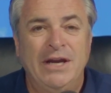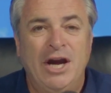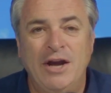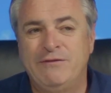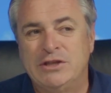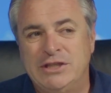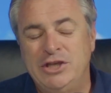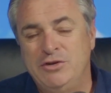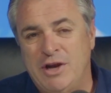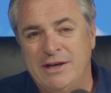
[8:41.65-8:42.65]
I've
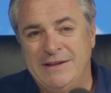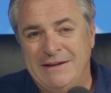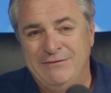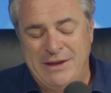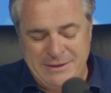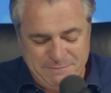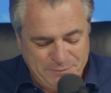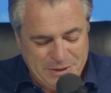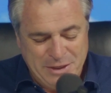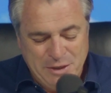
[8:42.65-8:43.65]
continued on in that vein.
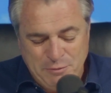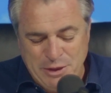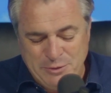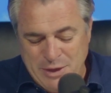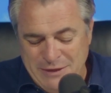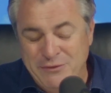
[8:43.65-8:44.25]
By the way,